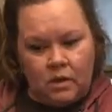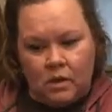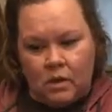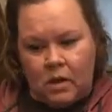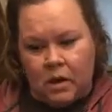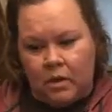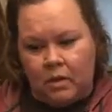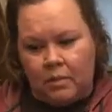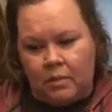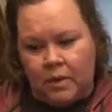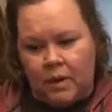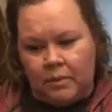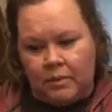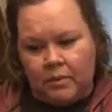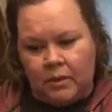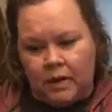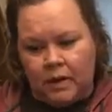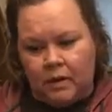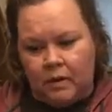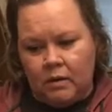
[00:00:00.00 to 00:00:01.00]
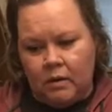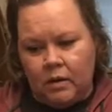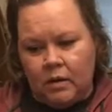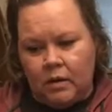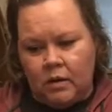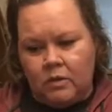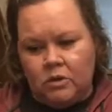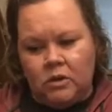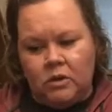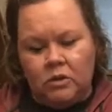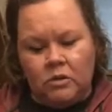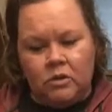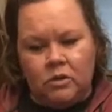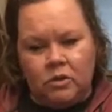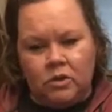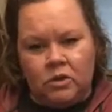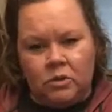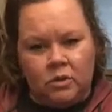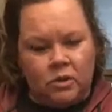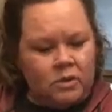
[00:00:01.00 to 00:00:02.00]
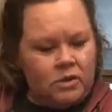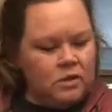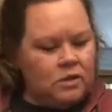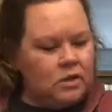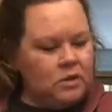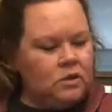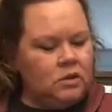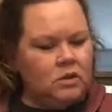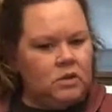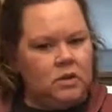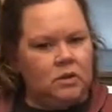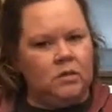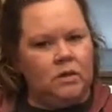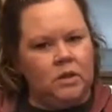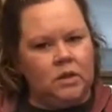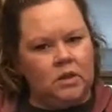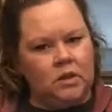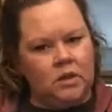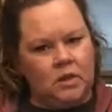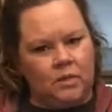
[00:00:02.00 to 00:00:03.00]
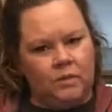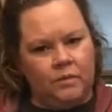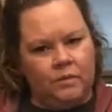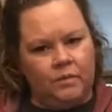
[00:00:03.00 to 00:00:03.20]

Oh, it pops right out. Do you use your shorter stitch too, Alicia?